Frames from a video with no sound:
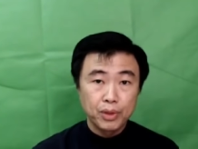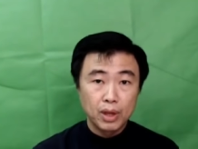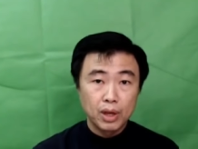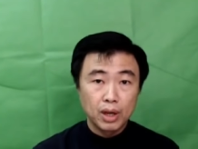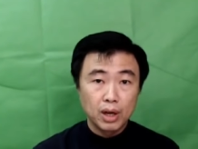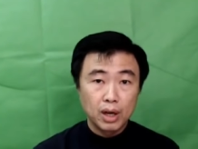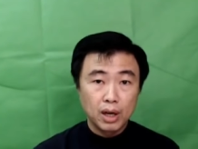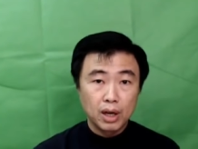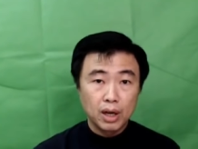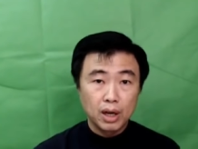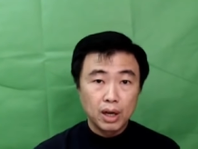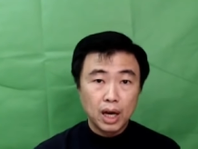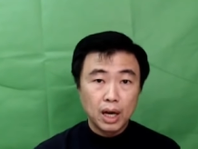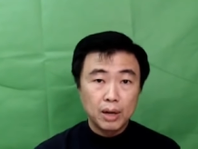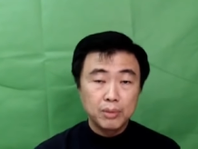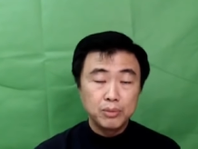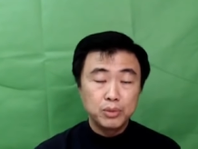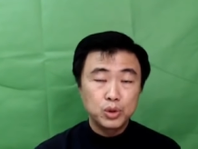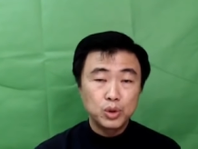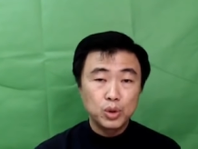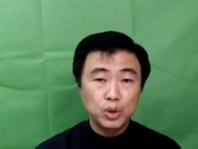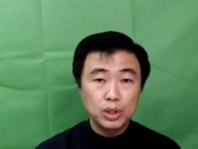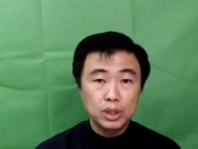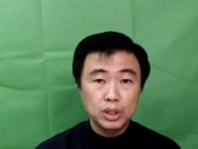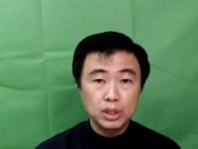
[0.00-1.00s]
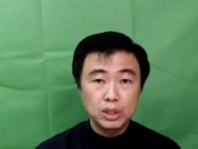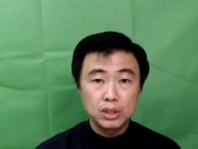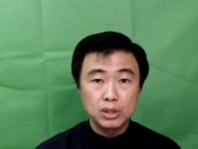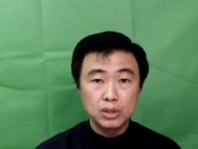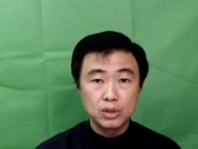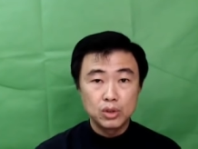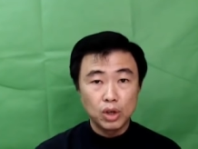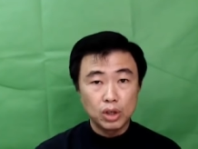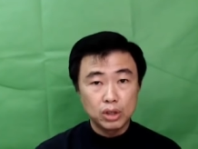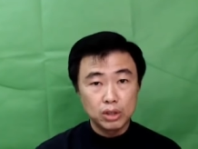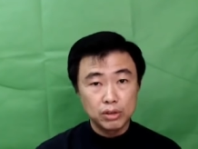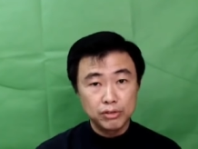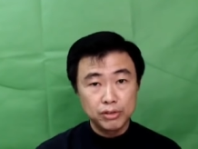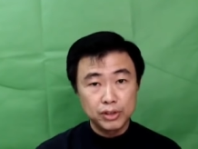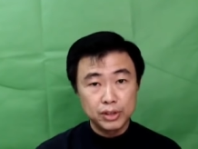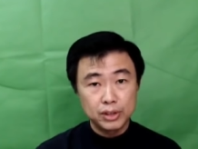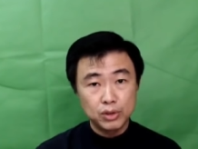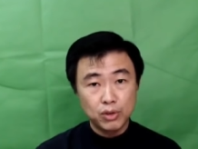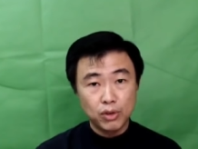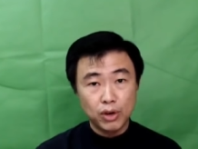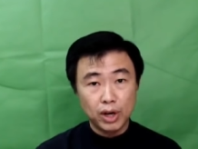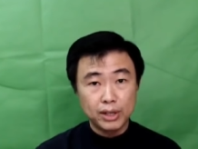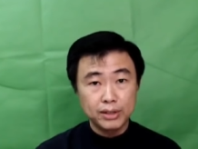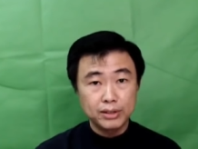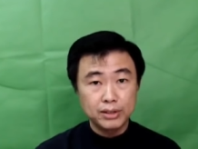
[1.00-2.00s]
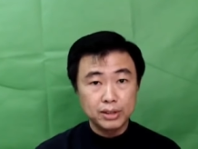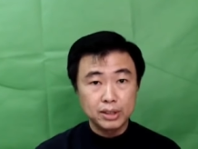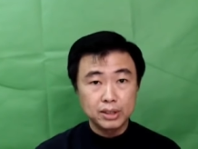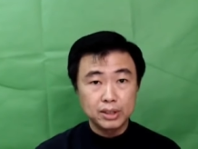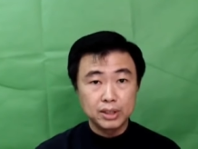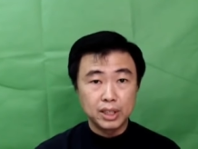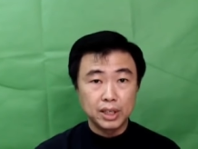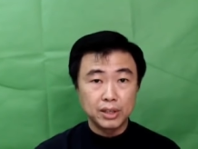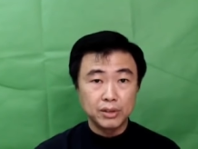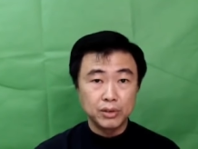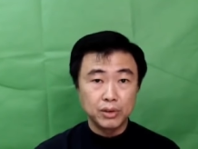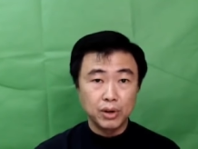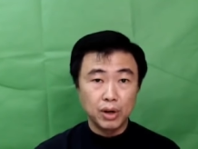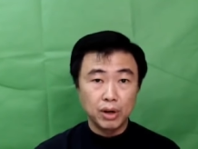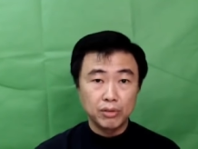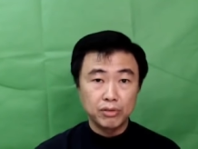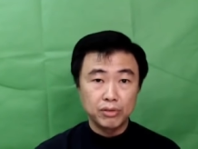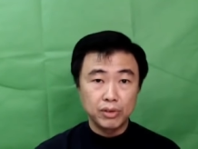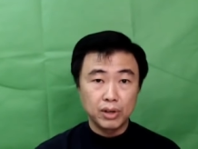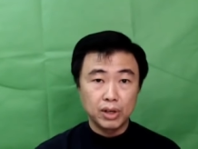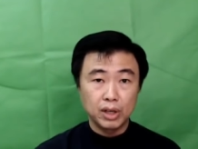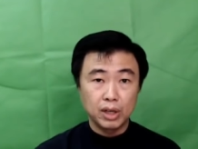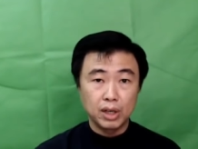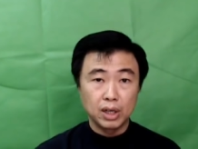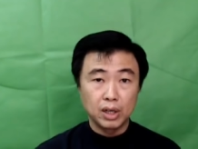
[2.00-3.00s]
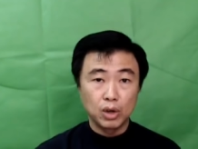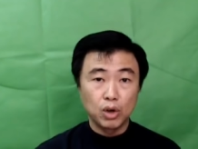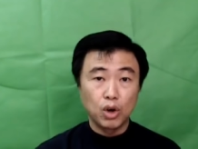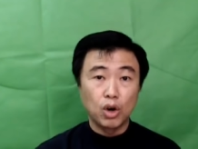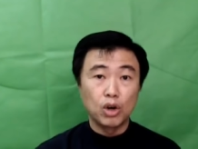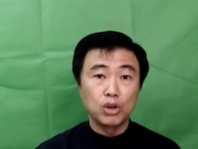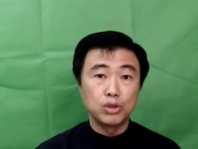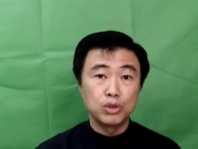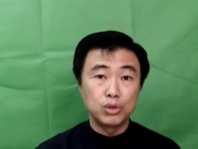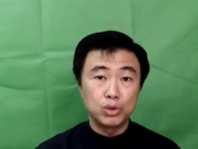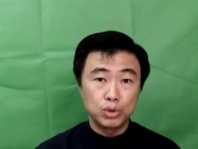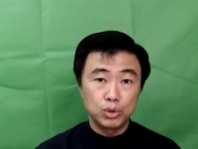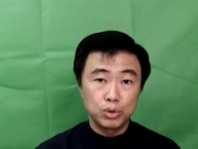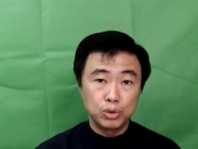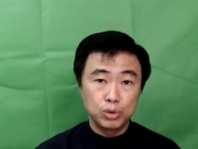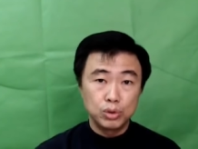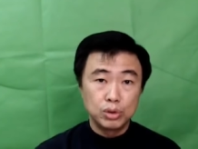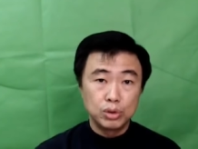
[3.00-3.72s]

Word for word: Uh, I'm sure this is not the first crisis that you have uh, gone through.